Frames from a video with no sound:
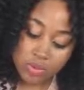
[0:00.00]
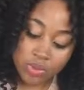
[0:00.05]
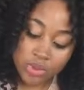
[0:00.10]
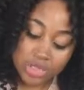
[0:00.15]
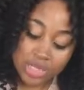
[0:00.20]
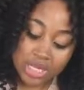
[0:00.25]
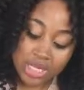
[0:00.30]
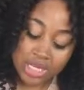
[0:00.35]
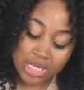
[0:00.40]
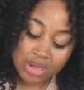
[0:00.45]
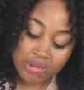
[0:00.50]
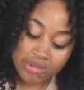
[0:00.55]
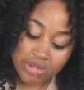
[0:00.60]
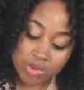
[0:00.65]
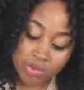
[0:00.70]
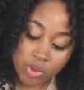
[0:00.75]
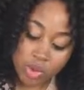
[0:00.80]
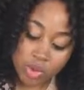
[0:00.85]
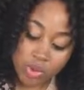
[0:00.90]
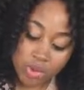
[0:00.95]
which I love,
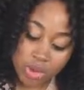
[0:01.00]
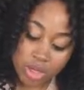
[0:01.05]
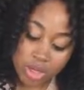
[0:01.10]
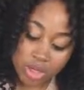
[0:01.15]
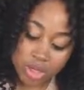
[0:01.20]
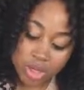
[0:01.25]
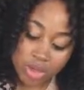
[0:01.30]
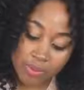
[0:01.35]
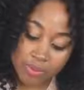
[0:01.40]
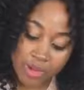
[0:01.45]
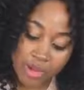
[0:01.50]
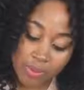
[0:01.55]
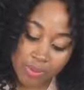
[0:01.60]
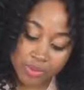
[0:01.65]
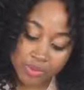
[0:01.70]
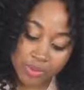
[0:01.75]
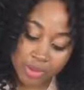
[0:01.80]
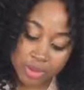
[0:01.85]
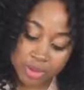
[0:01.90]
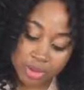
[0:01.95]
smoked
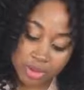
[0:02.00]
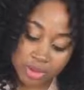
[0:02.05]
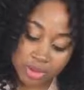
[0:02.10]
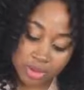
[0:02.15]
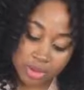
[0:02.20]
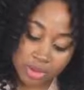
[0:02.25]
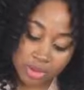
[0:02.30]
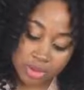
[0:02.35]
paprika.